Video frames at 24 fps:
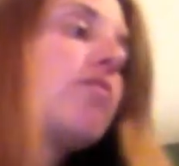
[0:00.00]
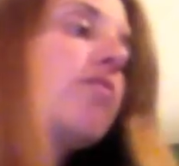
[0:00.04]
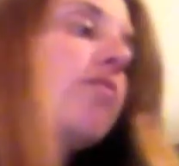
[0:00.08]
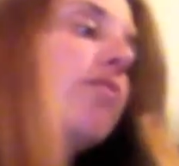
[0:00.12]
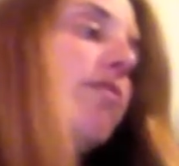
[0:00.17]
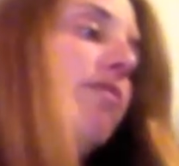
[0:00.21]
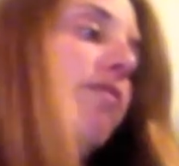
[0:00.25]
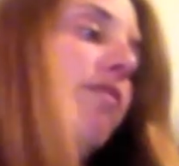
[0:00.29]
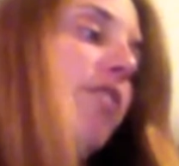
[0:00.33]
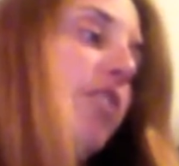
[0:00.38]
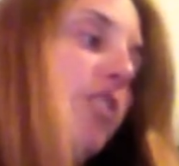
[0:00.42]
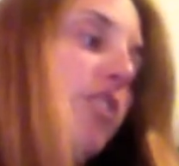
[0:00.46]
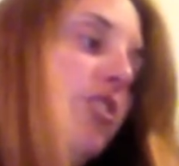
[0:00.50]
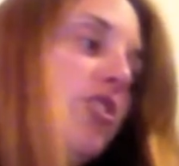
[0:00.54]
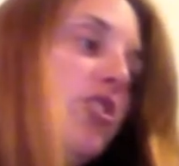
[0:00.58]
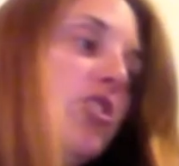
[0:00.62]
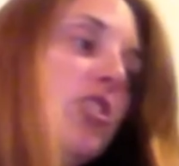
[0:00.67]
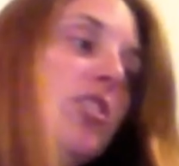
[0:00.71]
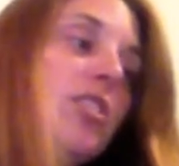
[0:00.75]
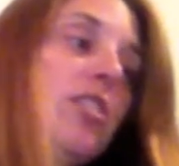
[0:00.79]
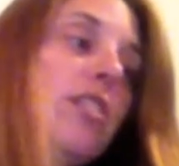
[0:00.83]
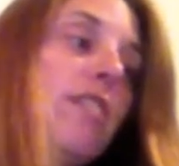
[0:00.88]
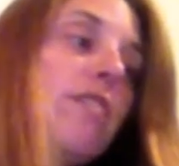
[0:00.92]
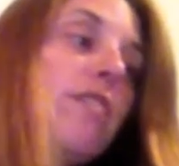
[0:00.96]

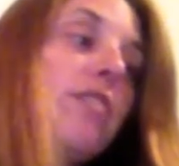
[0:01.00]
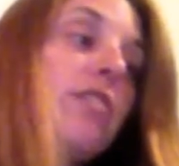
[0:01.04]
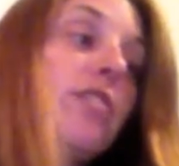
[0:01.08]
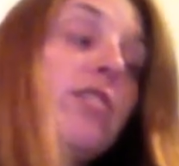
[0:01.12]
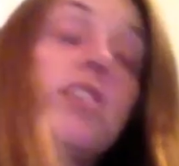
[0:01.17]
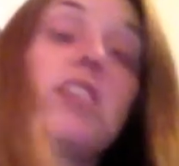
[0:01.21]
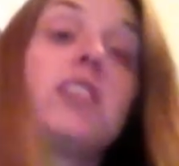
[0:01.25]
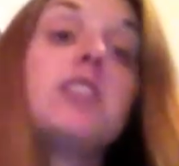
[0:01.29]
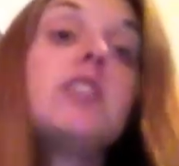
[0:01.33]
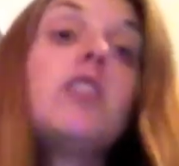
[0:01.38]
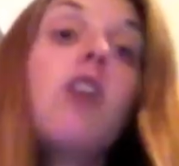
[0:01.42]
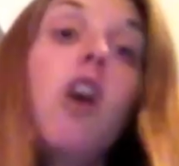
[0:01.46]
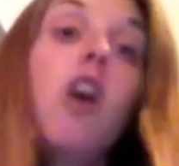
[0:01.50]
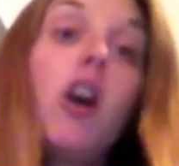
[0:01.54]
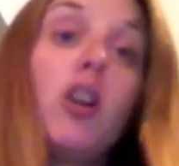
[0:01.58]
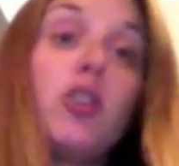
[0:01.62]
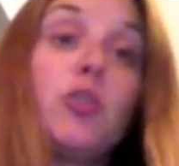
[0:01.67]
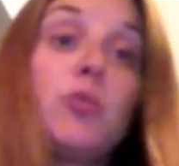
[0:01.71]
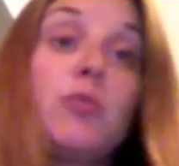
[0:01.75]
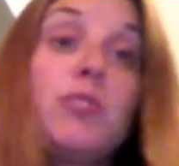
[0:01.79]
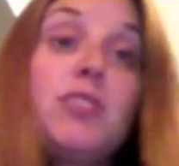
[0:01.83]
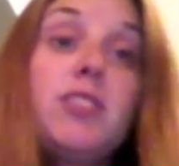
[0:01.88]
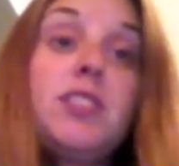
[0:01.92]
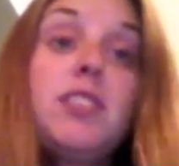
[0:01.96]
version of these large
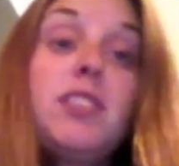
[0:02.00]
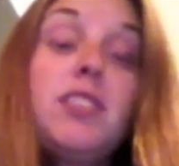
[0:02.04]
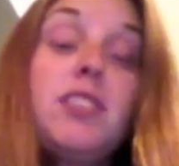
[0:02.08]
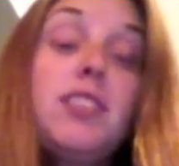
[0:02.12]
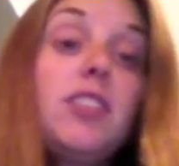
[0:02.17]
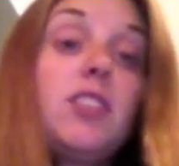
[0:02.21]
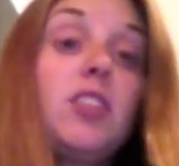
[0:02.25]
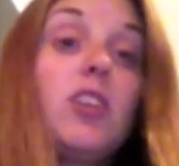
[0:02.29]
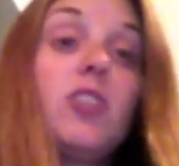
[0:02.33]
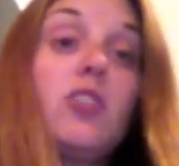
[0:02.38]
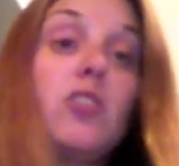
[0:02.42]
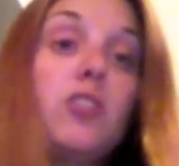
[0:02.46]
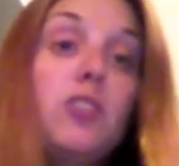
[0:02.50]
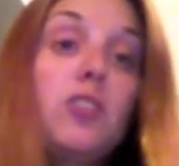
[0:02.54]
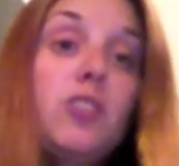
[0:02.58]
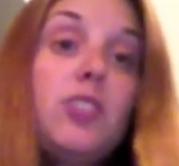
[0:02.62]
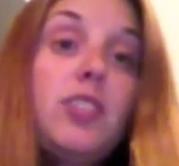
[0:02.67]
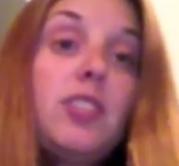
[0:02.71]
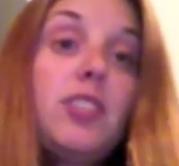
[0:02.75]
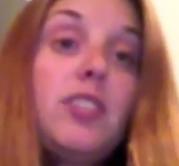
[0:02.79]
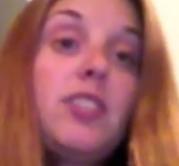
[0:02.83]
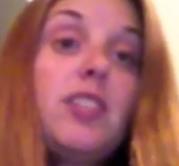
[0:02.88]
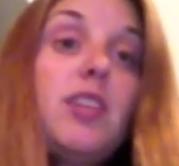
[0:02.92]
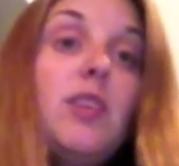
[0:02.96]
ones, these
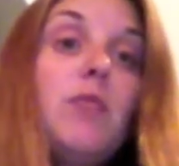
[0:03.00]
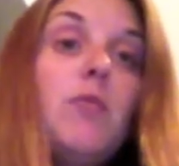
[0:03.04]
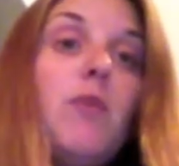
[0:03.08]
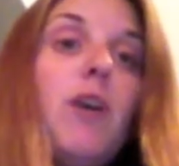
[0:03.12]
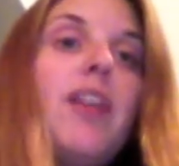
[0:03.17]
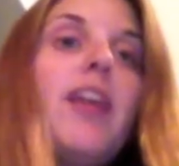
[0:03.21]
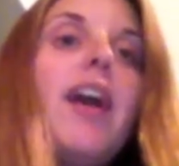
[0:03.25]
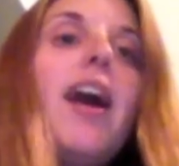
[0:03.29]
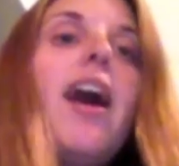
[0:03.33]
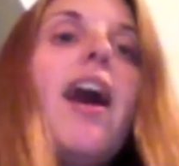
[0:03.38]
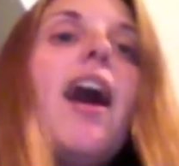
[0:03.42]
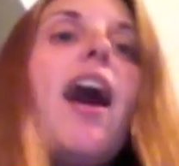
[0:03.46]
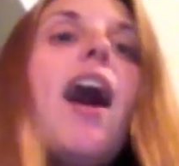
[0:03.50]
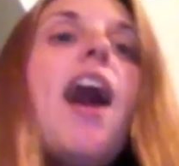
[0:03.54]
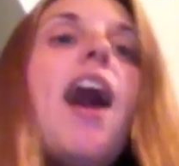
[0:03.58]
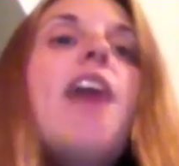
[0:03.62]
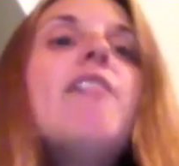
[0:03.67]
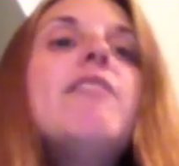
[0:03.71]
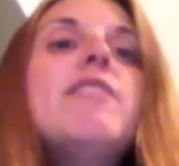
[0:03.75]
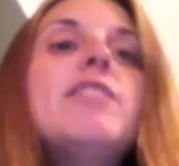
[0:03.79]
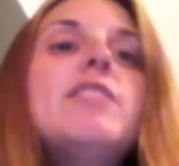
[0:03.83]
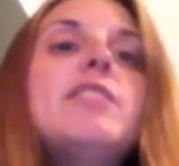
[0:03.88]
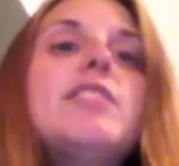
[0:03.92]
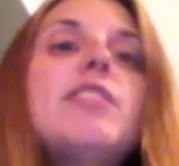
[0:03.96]
616 one,
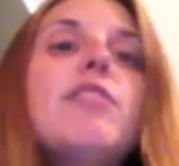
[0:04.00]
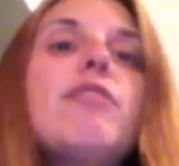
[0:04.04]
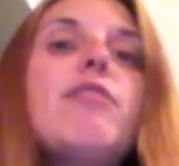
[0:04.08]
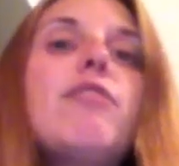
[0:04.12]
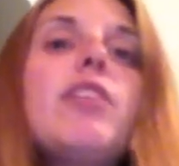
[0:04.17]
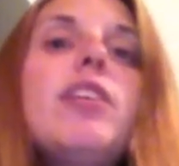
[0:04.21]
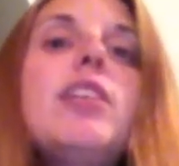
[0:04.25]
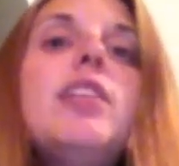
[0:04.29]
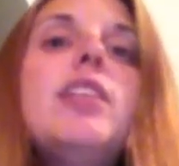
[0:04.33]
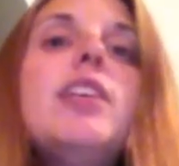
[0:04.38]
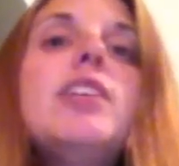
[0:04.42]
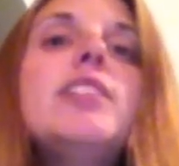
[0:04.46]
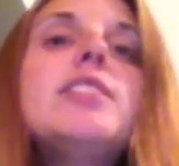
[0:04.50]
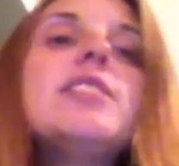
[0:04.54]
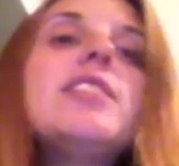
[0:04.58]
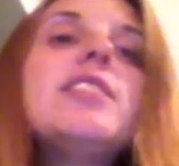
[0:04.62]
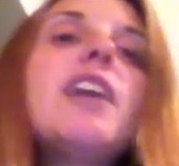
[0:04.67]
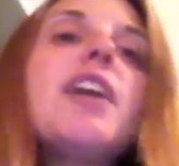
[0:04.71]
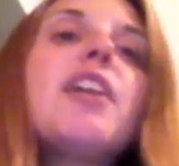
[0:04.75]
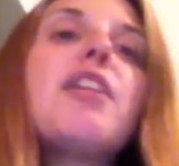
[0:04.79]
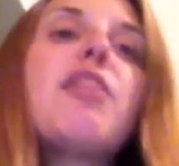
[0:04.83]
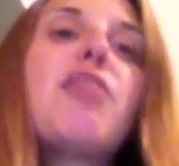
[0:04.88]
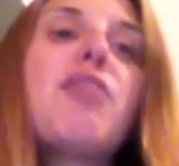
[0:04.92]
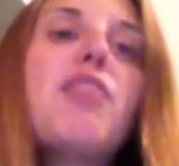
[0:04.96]
have a different, it's
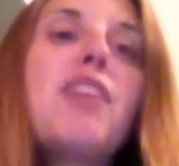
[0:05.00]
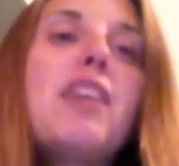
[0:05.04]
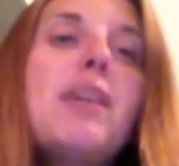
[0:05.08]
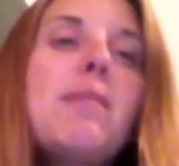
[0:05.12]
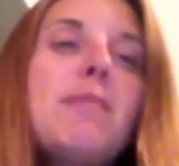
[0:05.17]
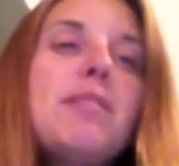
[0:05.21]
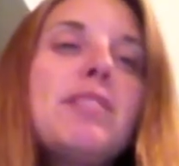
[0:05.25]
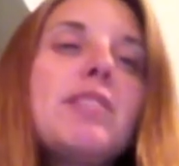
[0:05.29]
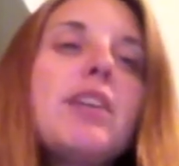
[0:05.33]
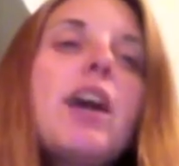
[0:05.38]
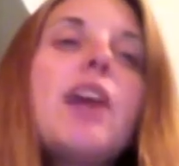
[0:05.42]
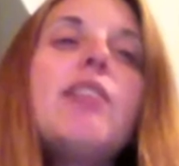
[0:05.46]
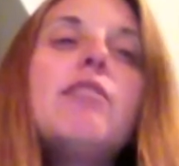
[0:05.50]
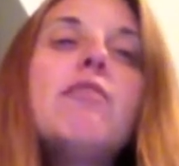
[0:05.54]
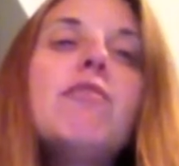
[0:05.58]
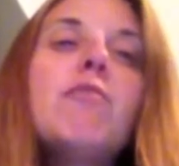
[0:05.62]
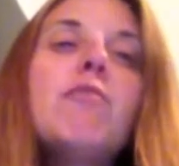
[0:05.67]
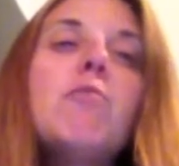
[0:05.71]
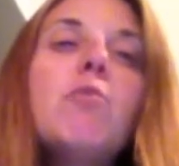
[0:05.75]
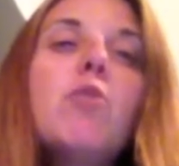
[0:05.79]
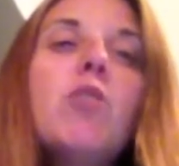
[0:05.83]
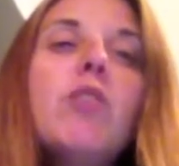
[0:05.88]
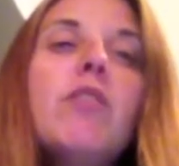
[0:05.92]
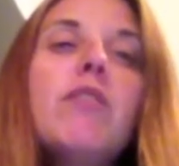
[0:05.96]
not a theme, it's kind of
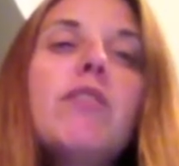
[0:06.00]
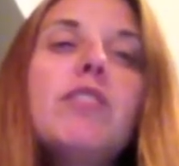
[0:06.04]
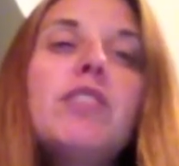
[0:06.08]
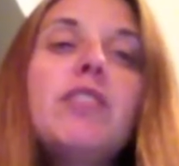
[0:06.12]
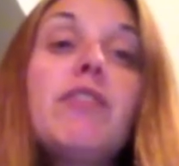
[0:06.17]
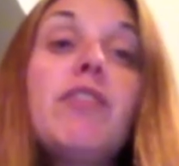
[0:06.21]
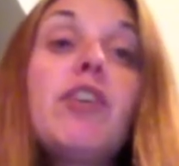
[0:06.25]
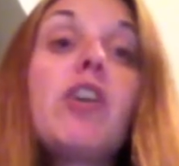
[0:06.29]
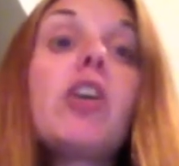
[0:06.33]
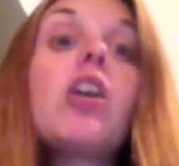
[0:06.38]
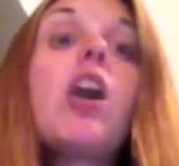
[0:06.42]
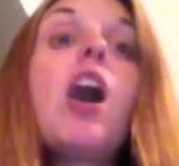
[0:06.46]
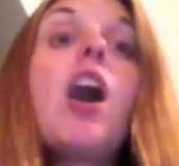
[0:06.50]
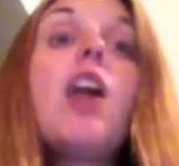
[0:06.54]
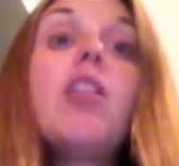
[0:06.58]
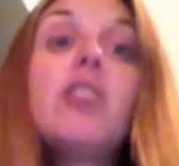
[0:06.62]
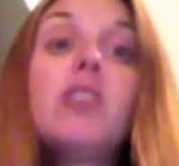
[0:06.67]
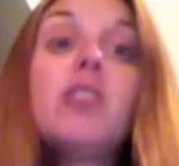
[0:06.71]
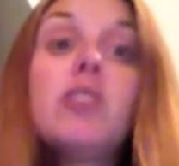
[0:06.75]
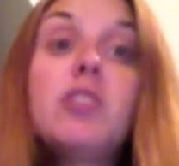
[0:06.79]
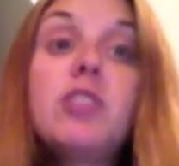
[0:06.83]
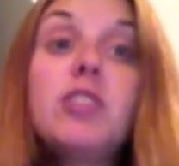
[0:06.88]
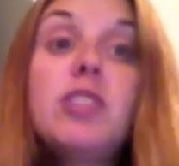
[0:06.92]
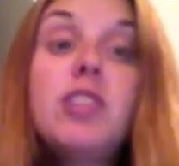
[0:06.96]
more of a different
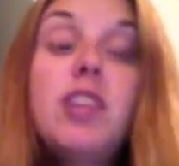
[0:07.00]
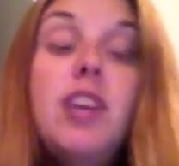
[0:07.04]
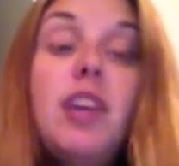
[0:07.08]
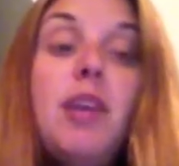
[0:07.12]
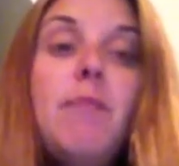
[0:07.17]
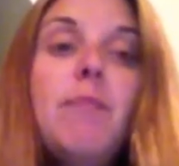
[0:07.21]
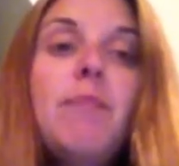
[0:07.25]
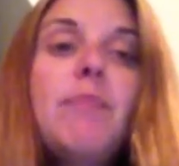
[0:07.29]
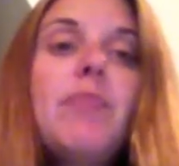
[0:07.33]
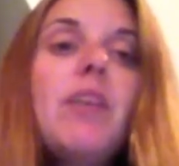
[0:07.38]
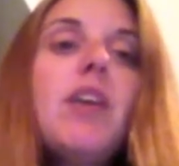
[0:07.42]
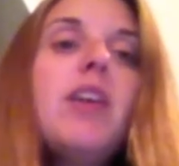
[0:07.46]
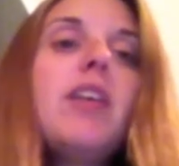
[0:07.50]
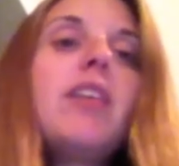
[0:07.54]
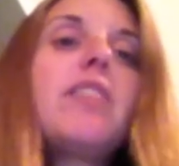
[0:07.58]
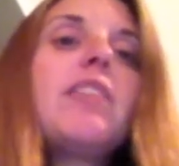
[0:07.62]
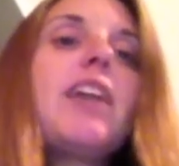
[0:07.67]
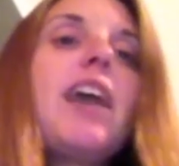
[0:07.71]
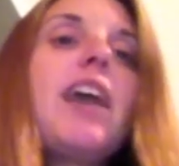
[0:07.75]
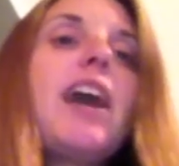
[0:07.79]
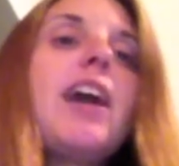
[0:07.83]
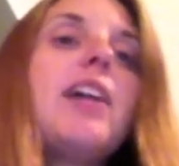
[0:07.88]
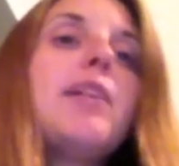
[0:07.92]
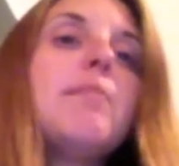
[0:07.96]
color scheme. They
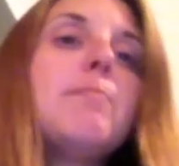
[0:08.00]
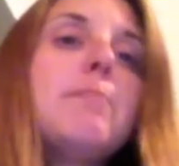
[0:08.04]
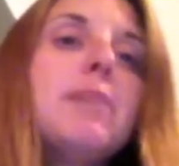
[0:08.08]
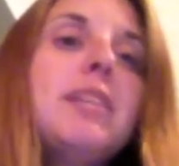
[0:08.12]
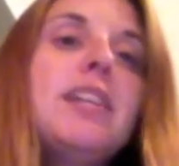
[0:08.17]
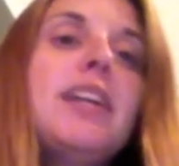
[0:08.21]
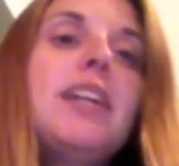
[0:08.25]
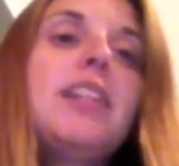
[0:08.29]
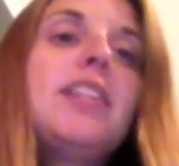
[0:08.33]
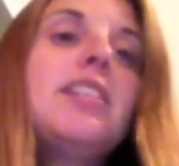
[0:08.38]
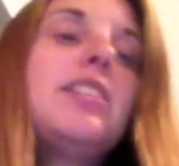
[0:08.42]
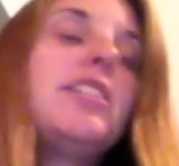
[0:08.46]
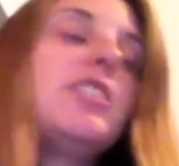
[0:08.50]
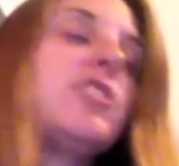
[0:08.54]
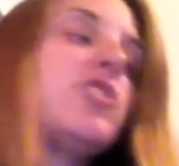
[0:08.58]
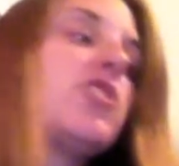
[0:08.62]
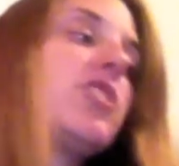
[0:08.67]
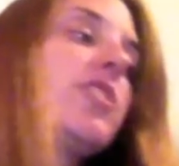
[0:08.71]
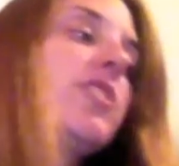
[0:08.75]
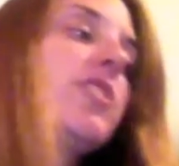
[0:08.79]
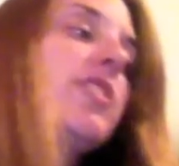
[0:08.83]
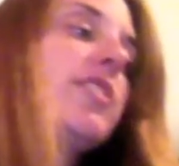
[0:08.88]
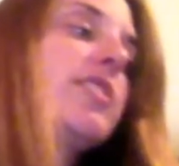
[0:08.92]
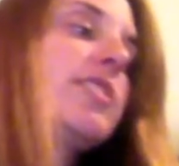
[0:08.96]
had a Midnight
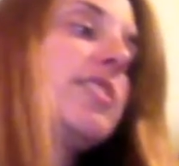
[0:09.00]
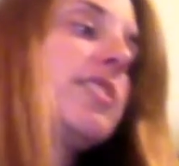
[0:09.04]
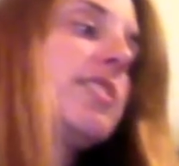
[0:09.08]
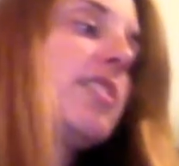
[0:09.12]
Edition, this is the